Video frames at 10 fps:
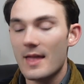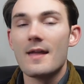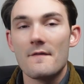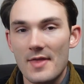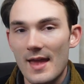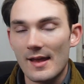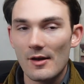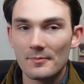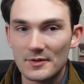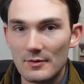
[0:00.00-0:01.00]
If that
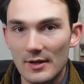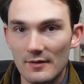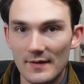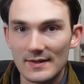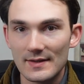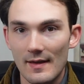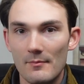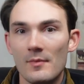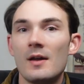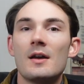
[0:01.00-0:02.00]
helps you convince
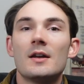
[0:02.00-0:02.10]
them